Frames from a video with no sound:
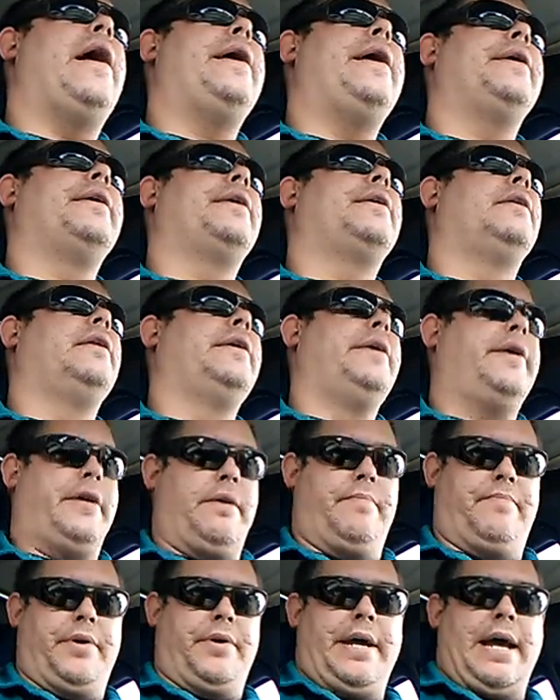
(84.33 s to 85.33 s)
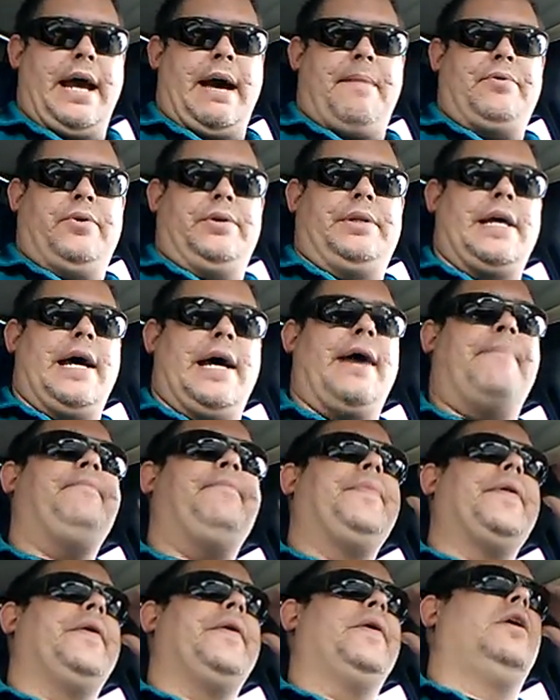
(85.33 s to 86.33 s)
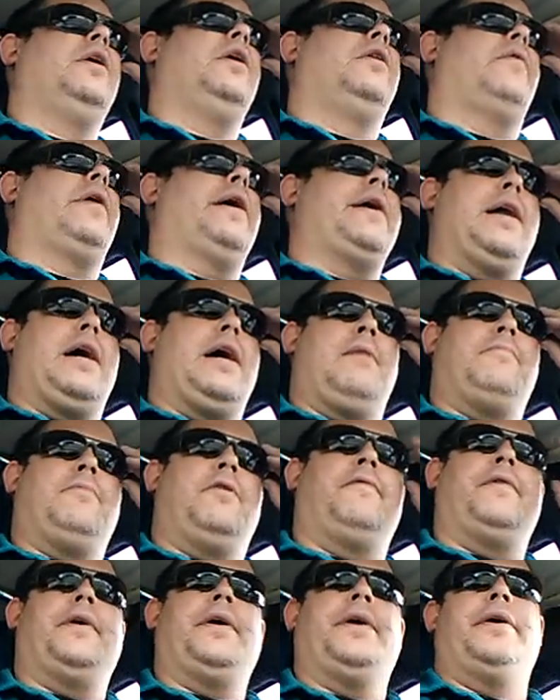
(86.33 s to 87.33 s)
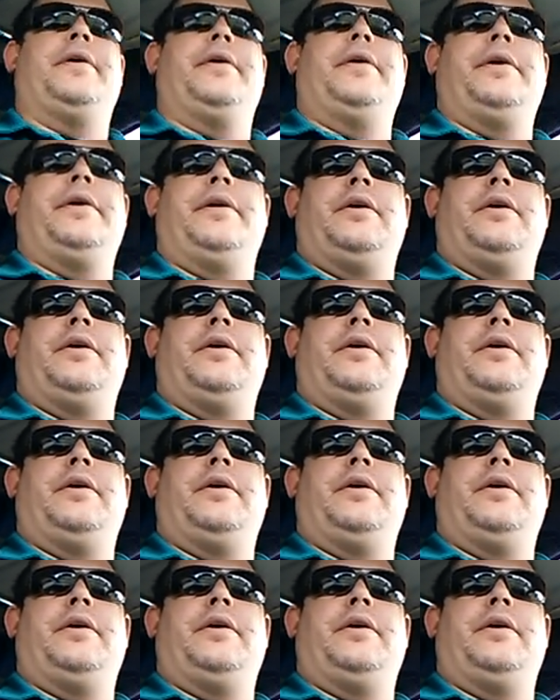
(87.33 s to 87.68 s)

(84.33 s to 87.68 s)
and it cleared. I'm pretty happy with that. Right now, I'm over here